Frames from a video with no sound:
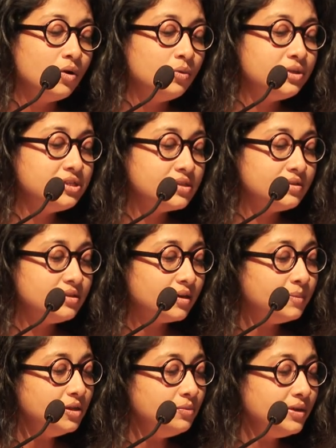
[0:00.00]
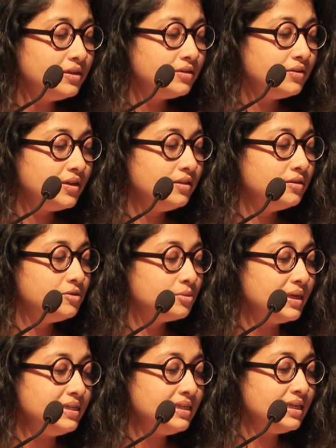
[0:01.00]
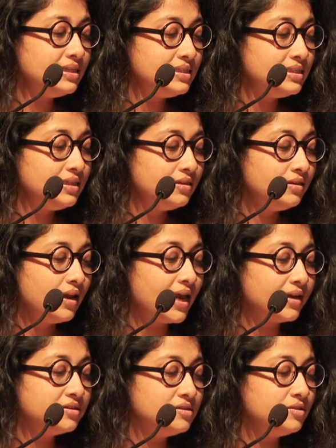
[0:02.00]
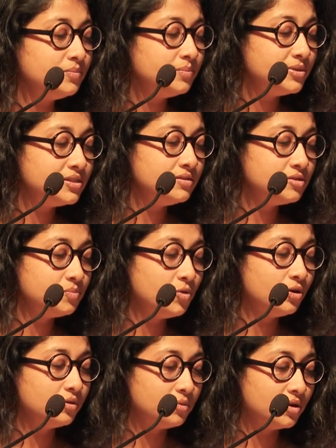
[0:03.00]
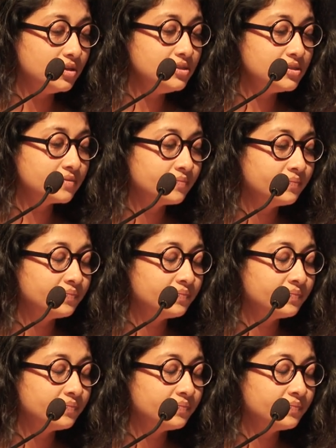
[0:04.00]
which is a double winner in the 2018 Axiom Business Book Awards